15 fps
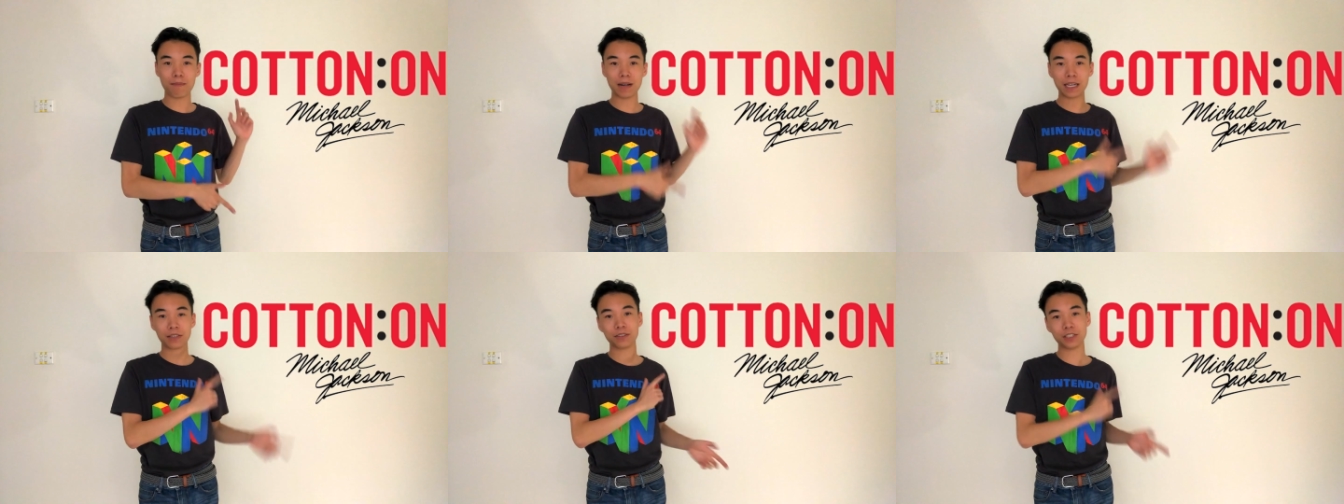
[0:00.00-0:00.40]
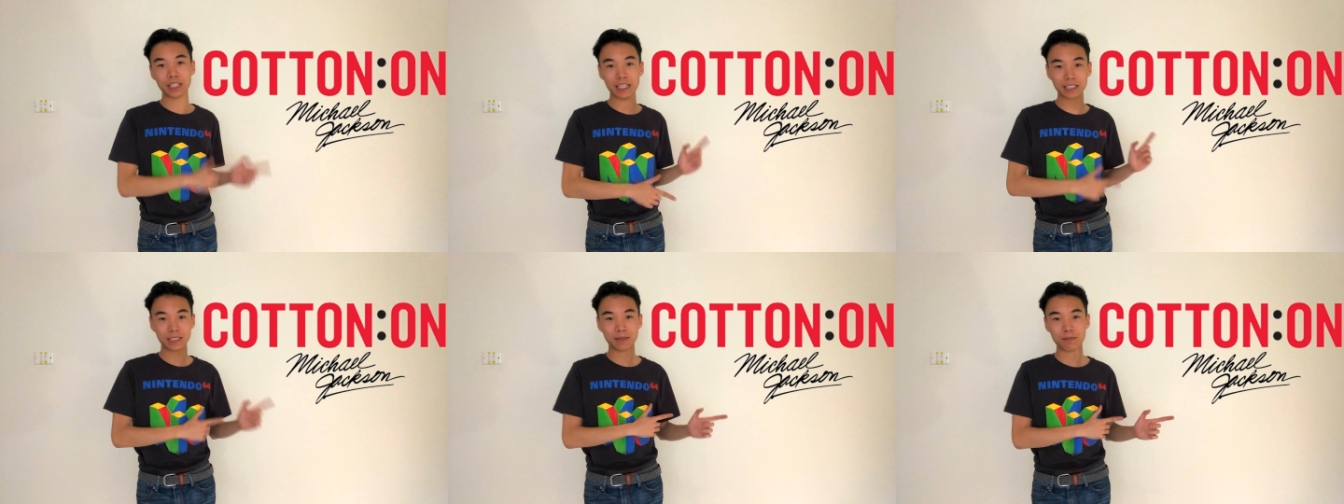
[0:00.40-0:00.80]
Michael
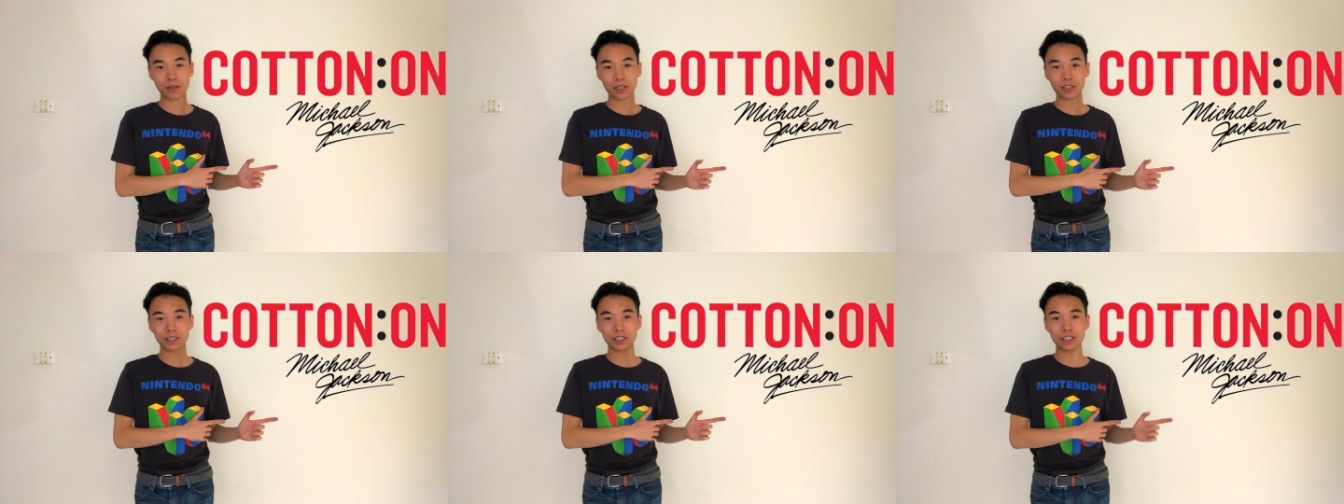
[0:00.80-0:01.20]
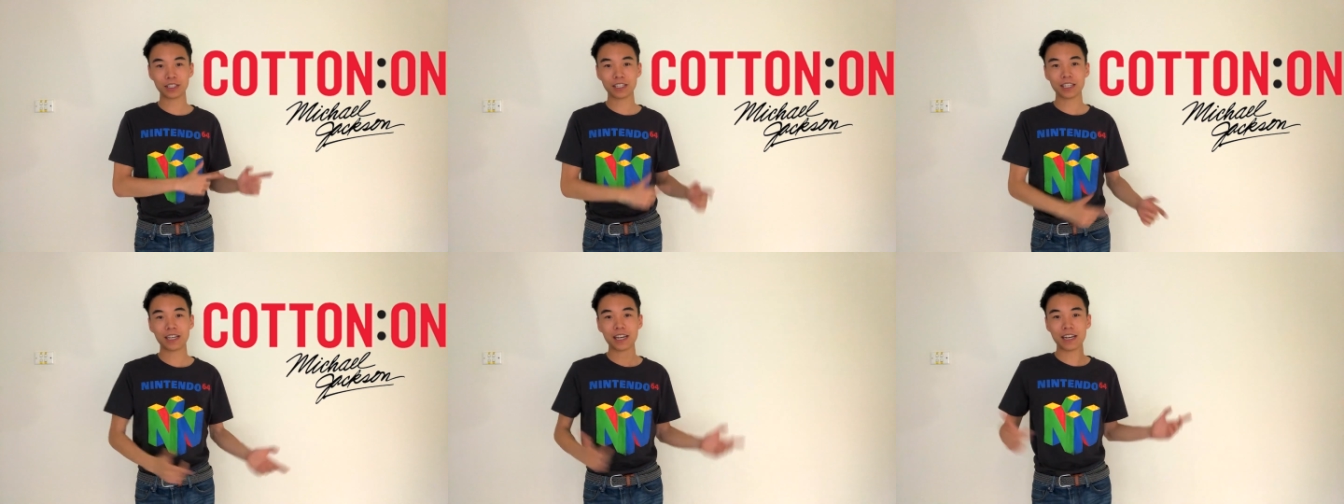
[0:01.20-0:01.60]
Jackson merch.
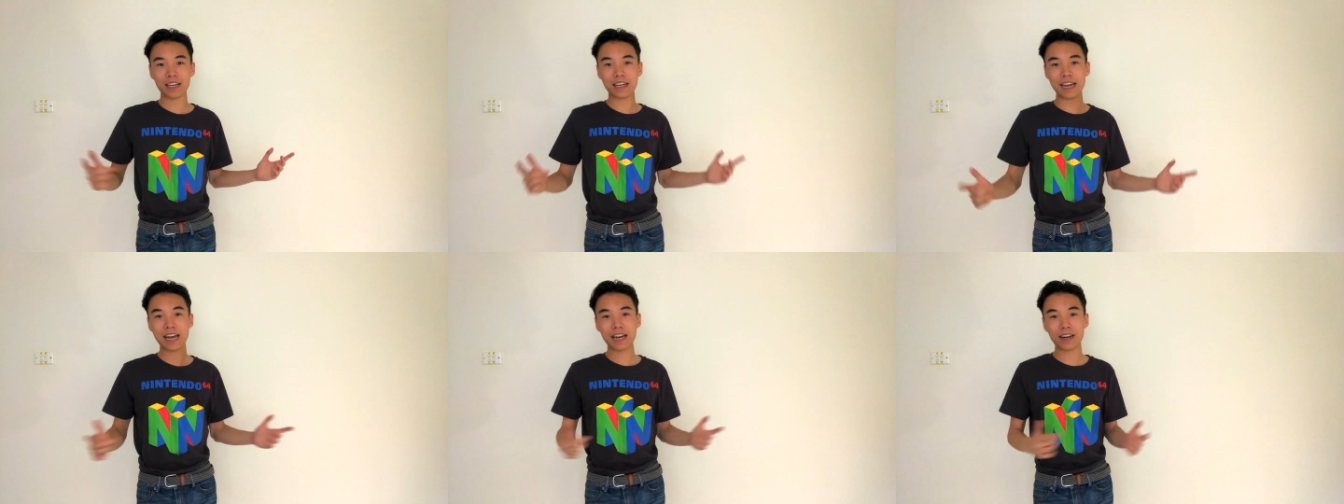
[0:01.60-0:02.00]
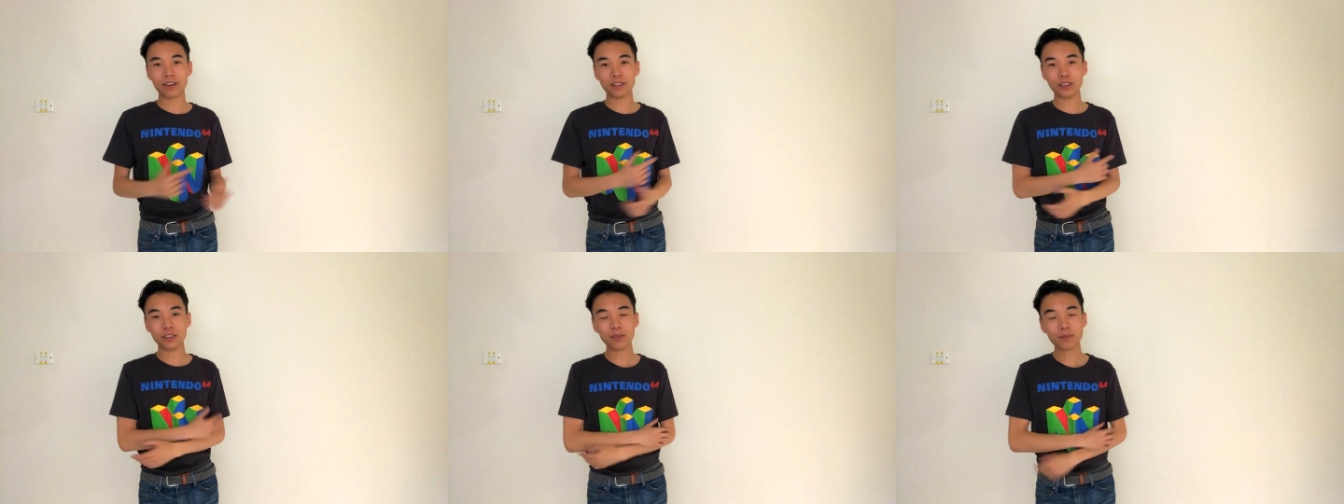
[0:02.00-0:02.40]

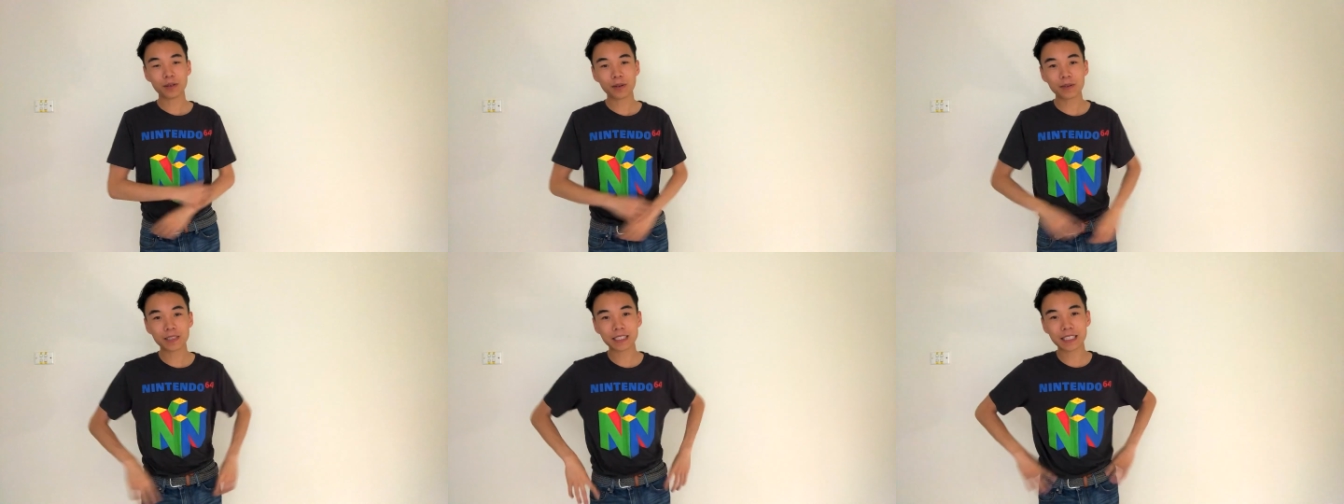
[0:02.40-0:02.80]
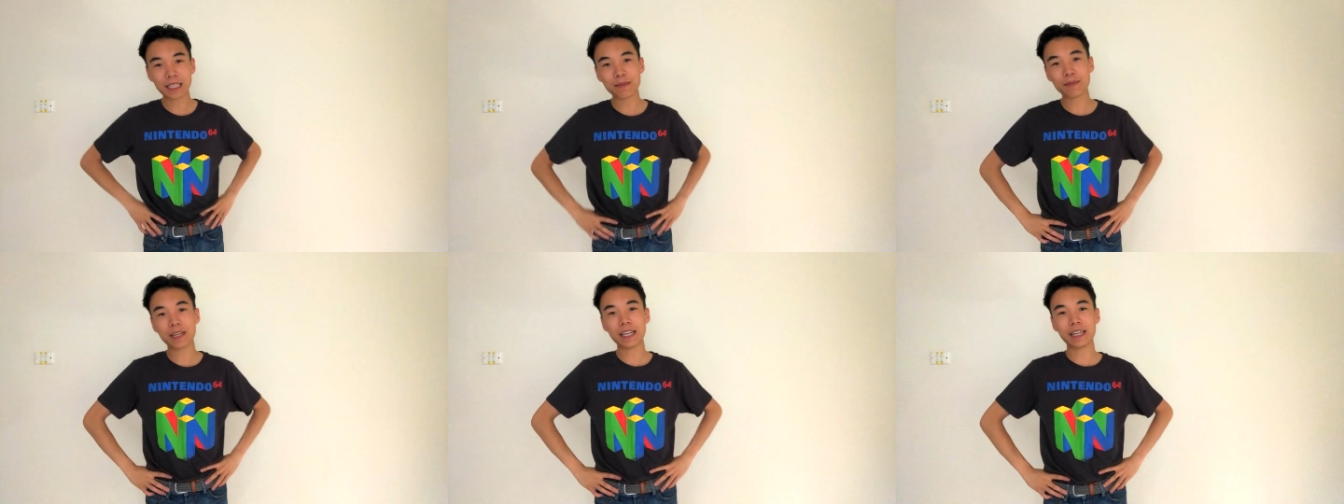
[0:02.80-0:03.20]
Now, you've probably
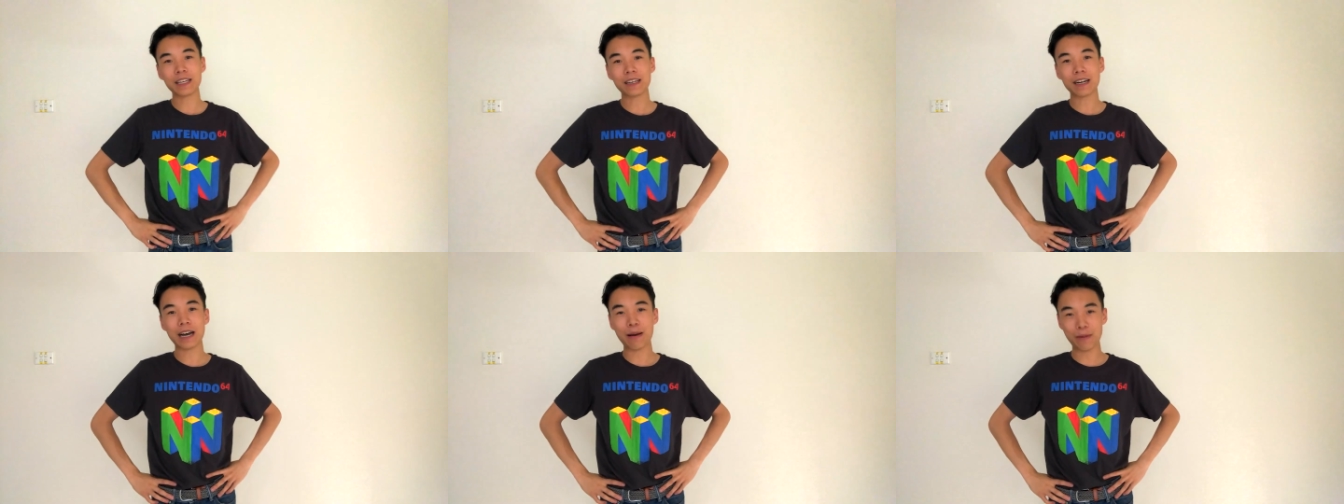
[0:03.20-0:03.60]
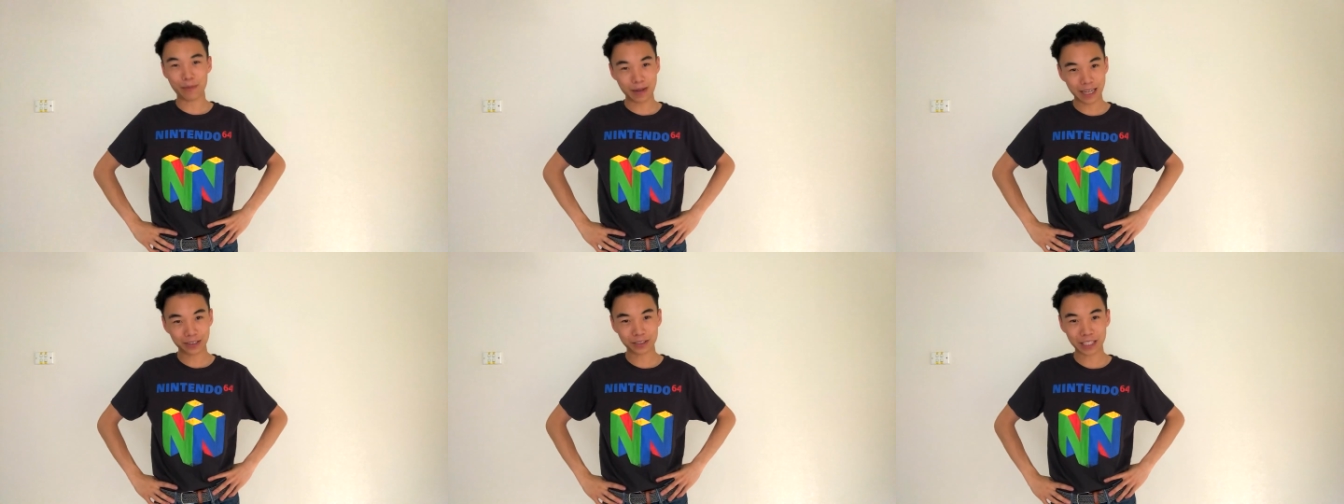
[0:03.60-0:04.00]
seen me, I'm a
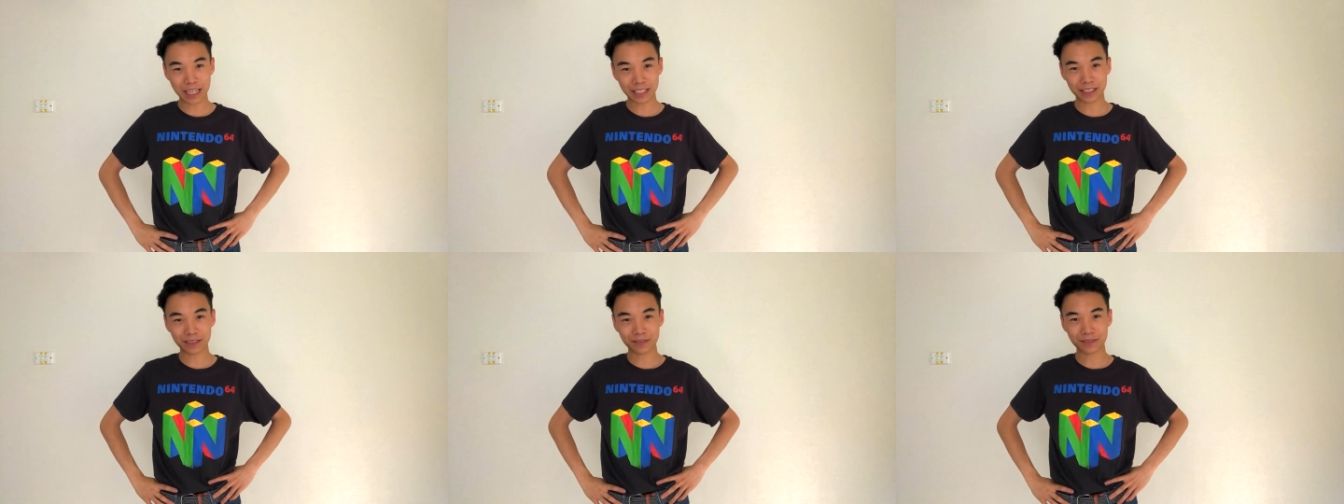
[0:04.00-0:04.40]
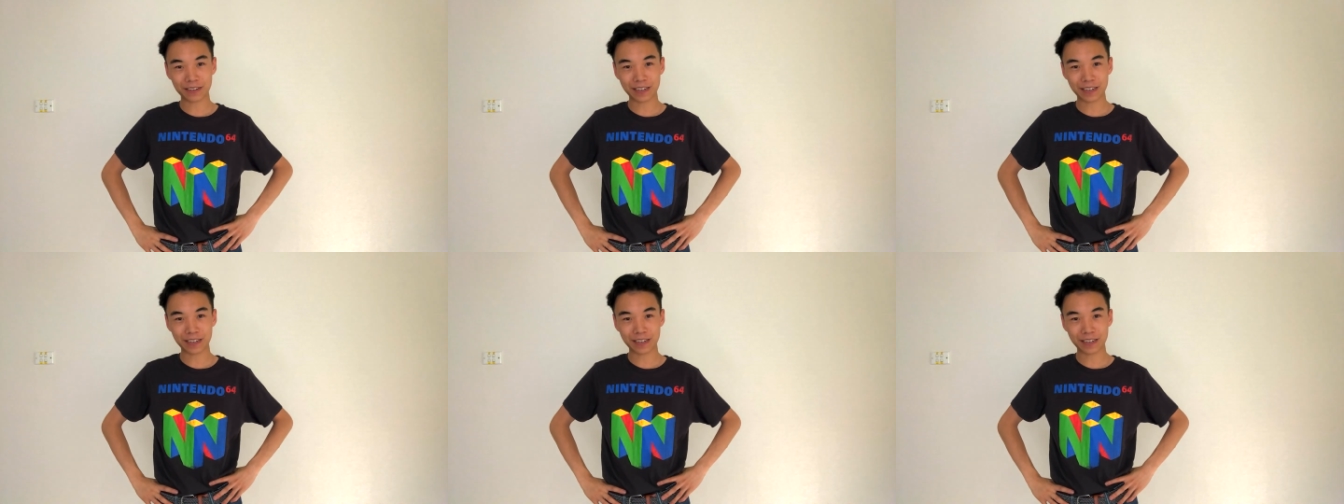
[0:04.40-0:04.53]
Michael Jackson